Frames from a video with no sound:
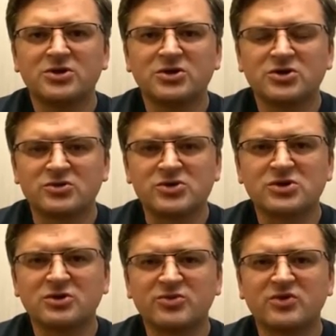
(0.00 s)
to
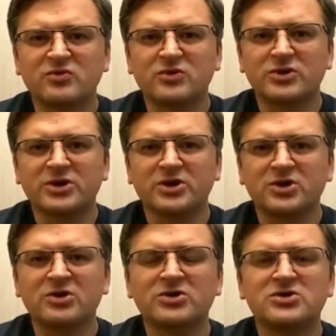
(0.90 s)
stop the war and
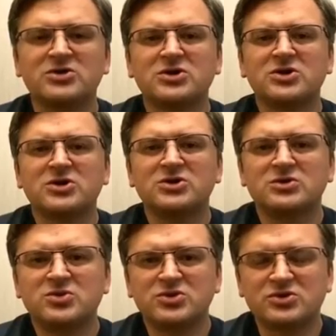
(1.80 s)
not
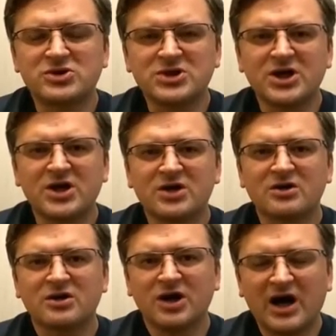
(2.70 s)
to say
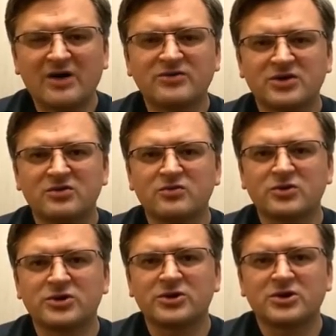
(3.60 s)
after the
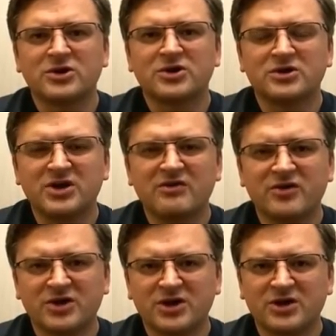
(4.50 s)
war, never
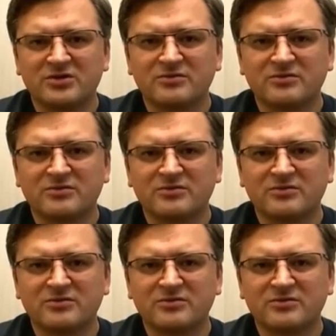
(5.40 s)
again.